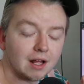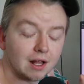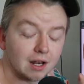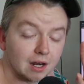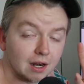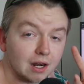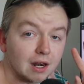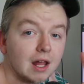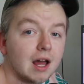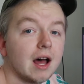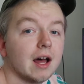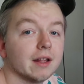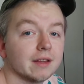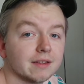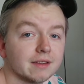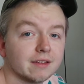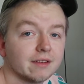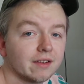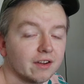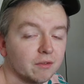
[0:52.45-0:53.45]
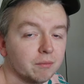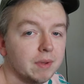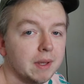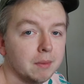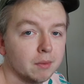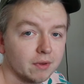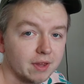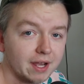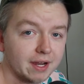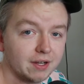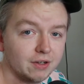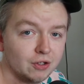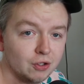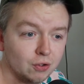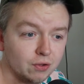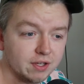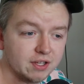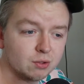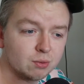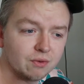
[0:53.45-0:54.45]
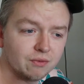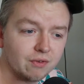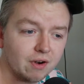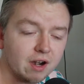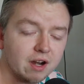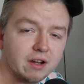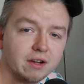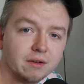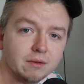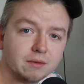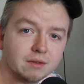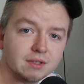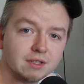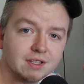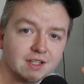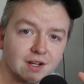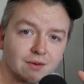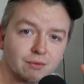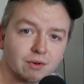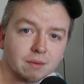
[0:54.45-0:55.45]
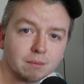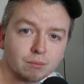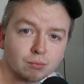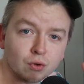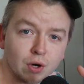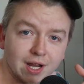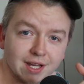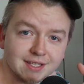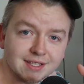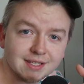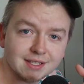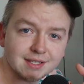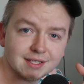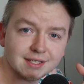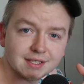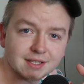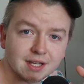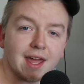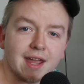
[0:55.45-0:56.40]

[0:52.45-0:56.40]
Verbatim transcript: a lot of people that can do this with very different prices.